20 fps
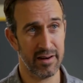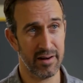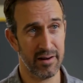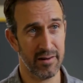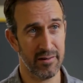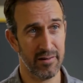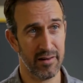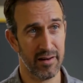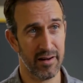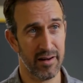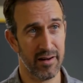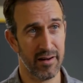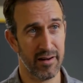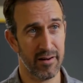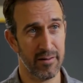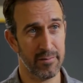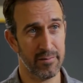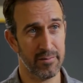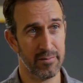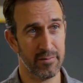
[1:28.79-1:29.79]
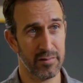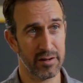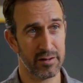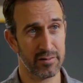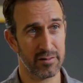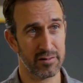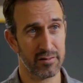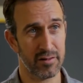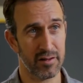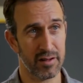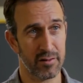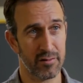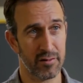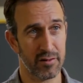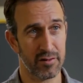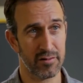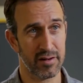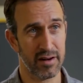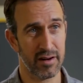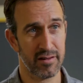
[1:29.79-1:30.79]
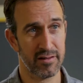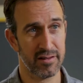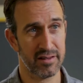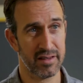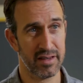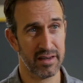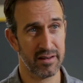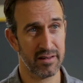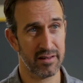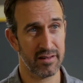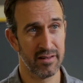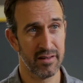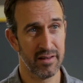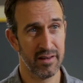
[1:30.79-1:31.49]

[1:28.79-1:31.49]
know, which was really cool, 300-seater.